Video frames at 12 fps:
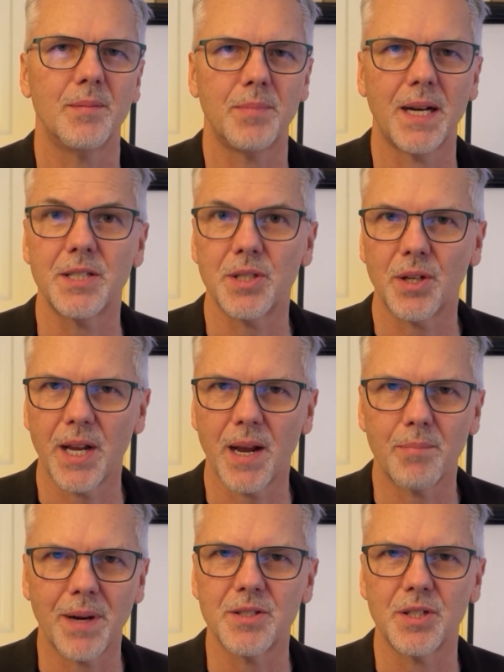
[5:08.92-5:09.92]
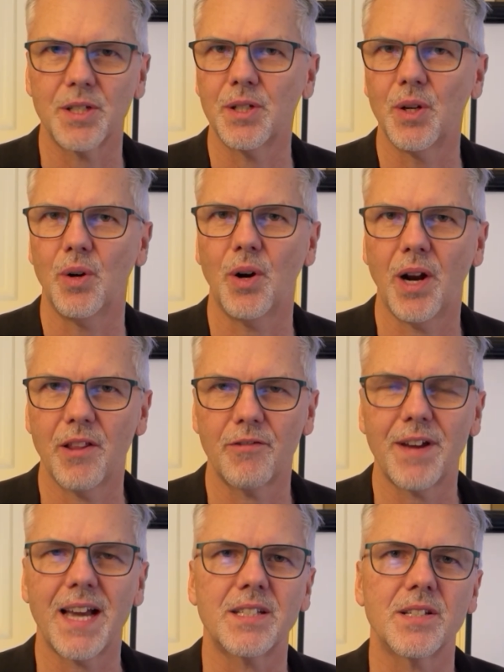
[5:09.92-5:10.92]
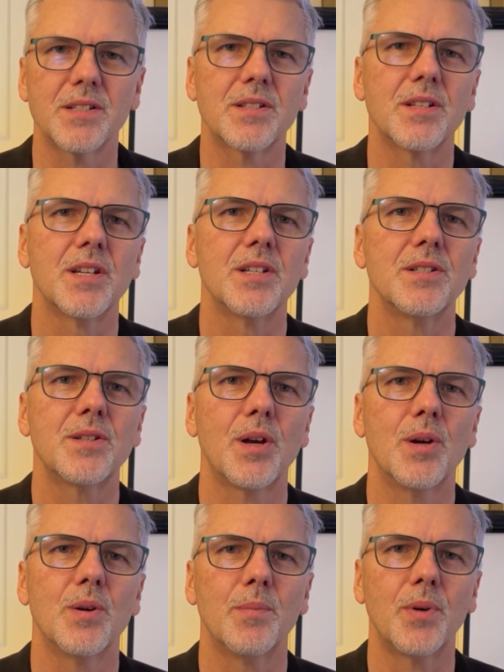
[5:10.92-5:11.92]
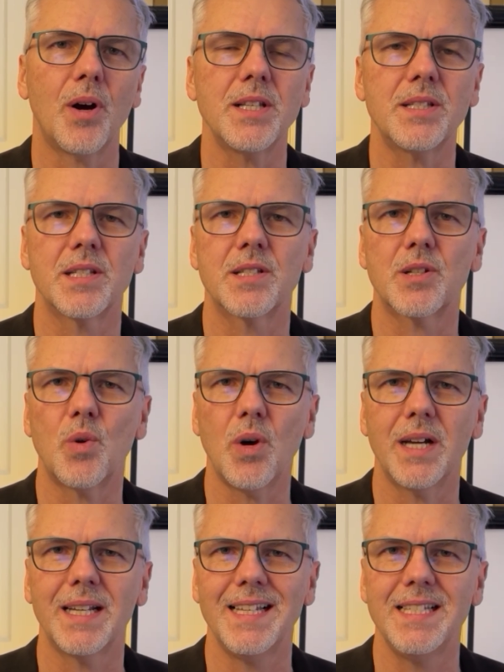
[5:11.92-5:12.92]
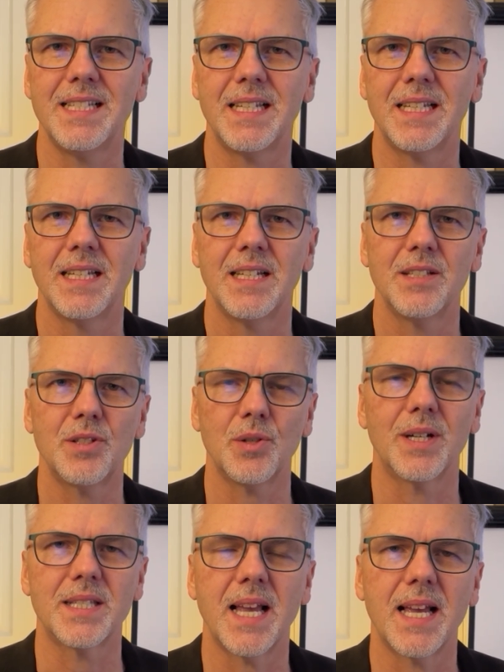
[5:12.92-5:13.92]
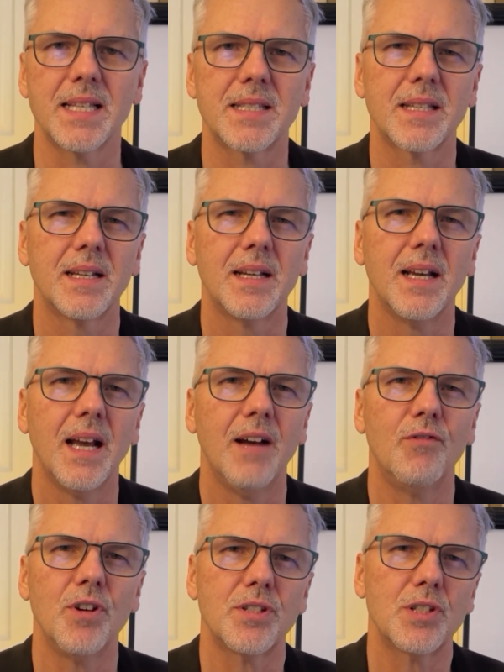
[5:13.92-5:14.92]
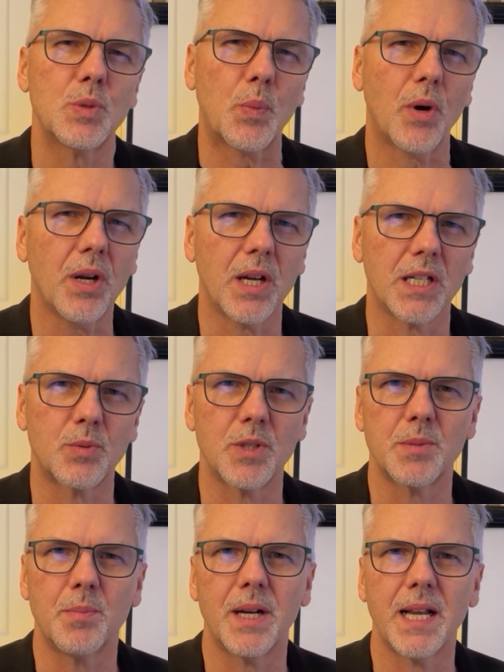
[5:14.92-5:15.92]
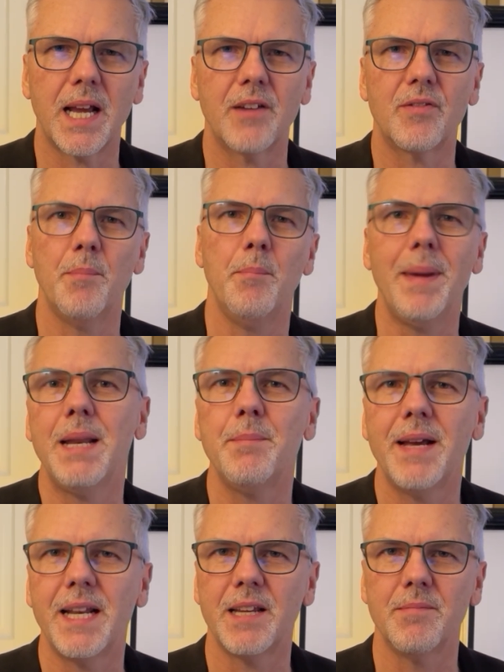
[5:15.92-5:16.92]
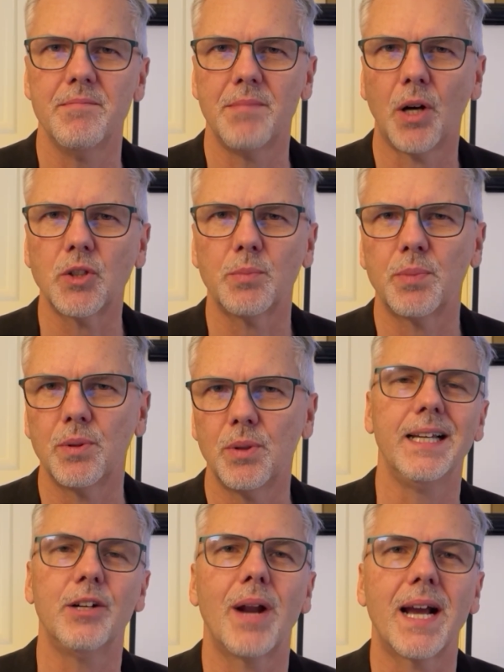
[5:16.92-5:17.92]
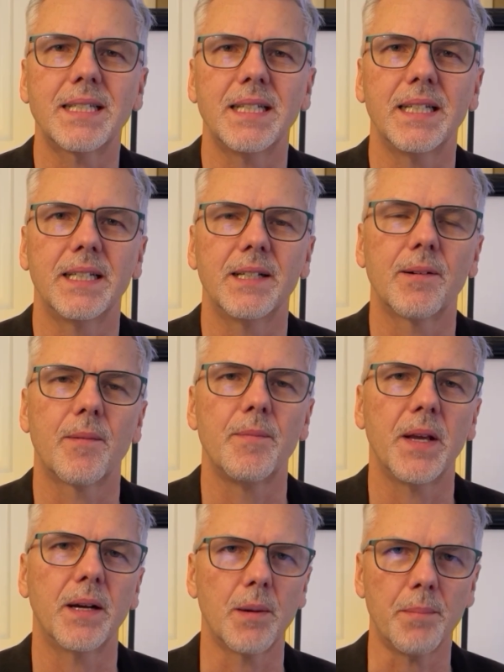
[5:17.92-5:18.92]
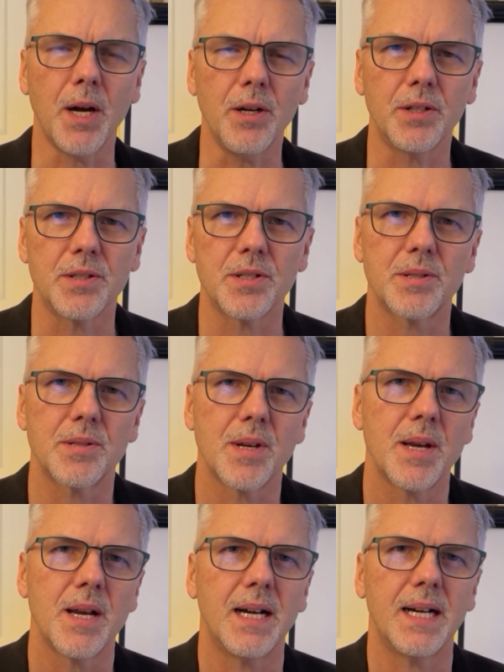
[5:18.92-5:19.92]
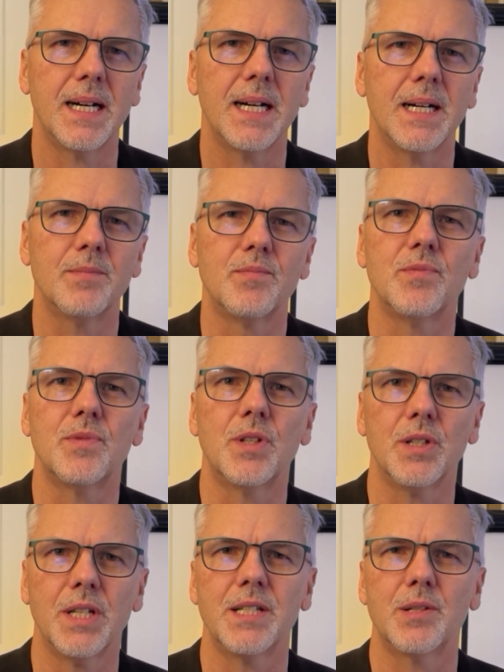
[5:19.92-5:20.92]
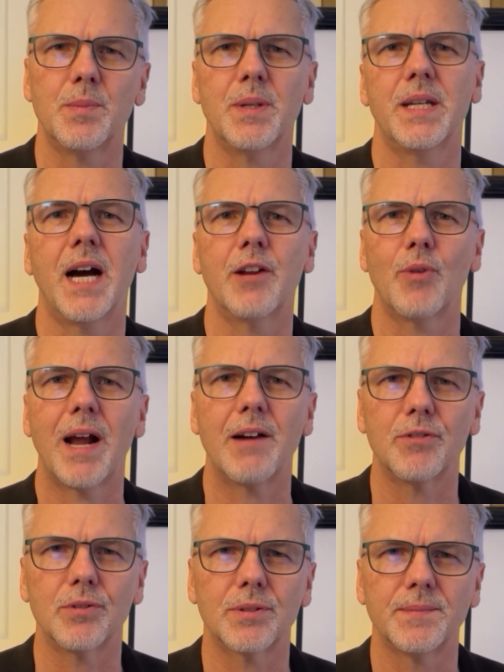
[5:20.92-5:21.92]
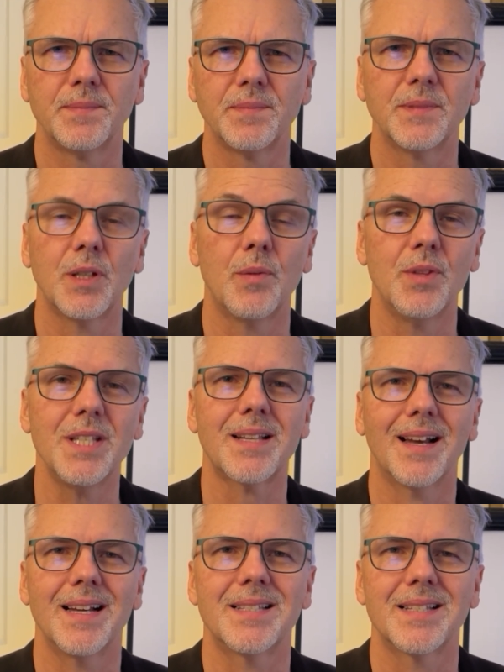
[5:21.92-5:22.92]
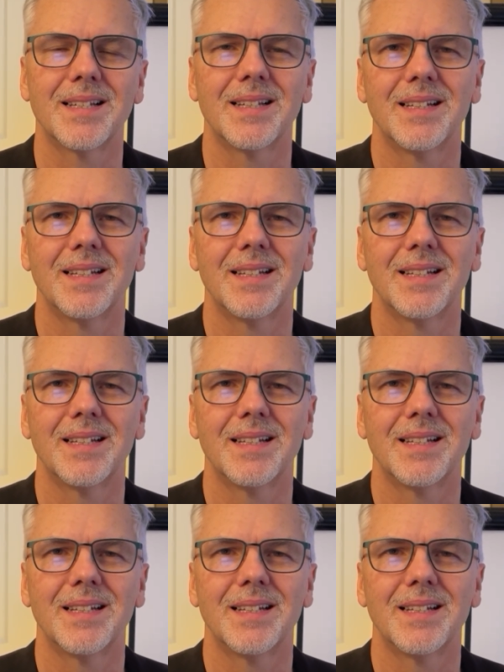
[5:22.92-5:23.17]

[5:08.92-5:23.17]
based on our budget or other factors. So price is quite easy to assess versus product, which might have many multiple interacting components that need to be unraveled. So in this case,